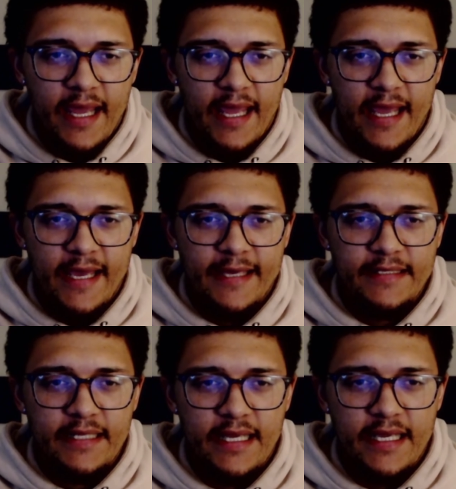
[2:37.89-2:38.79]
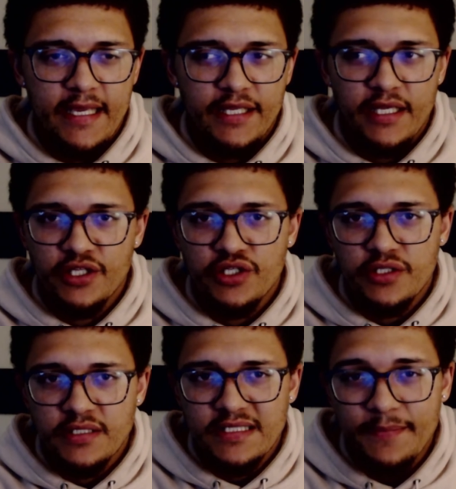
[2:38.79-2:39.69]
And in
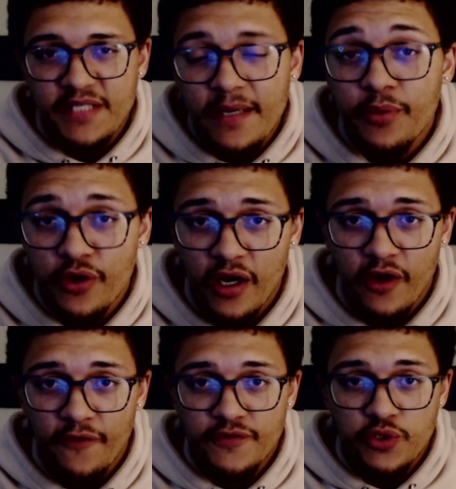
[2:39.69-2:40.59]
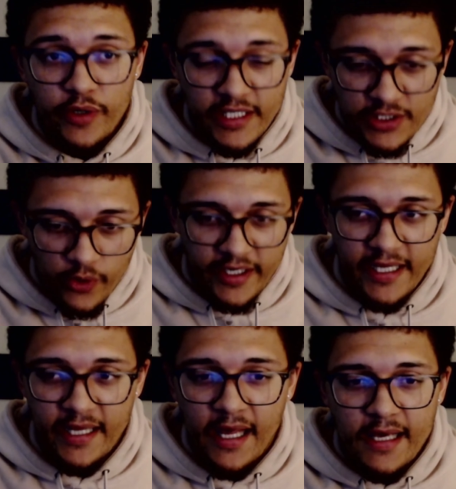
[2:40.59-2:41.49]
September of
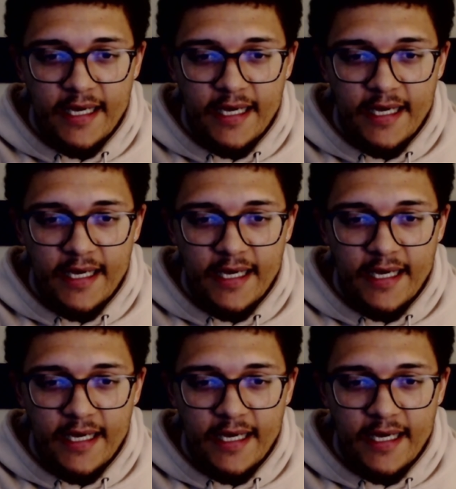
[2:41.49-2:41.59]
2020,